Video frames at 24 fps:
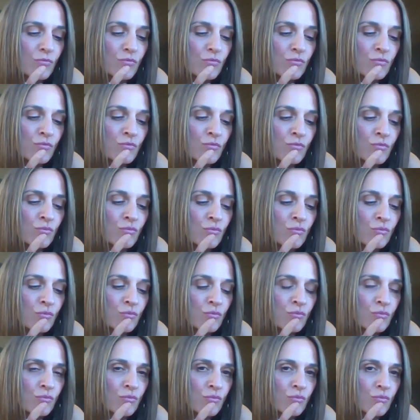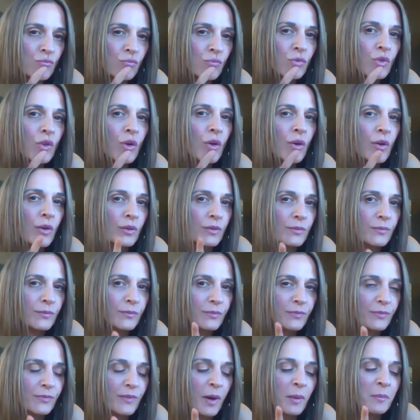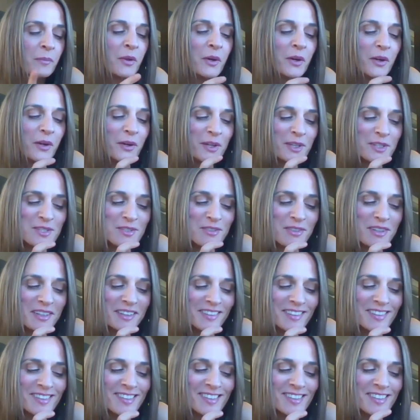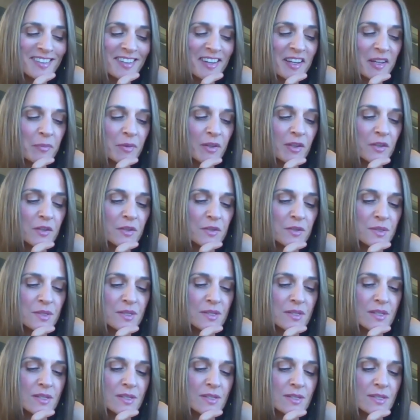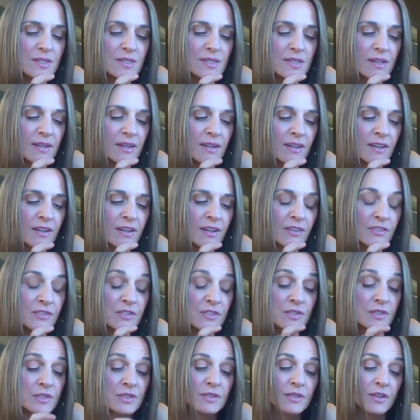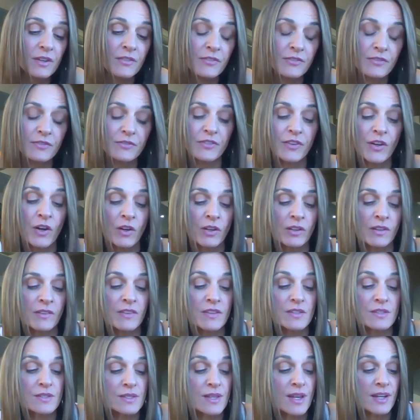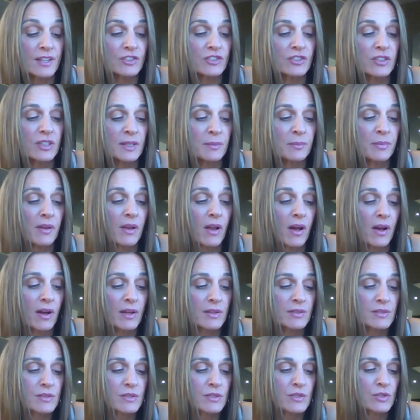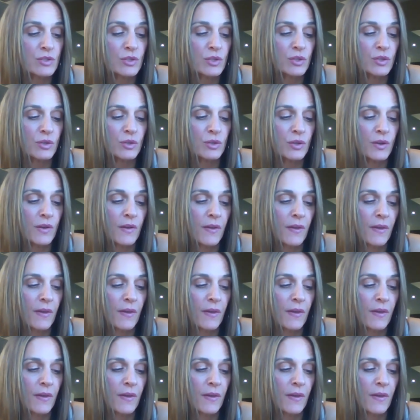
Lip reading: No, I'm not going to read this today because this I've forgotten. This actually applies to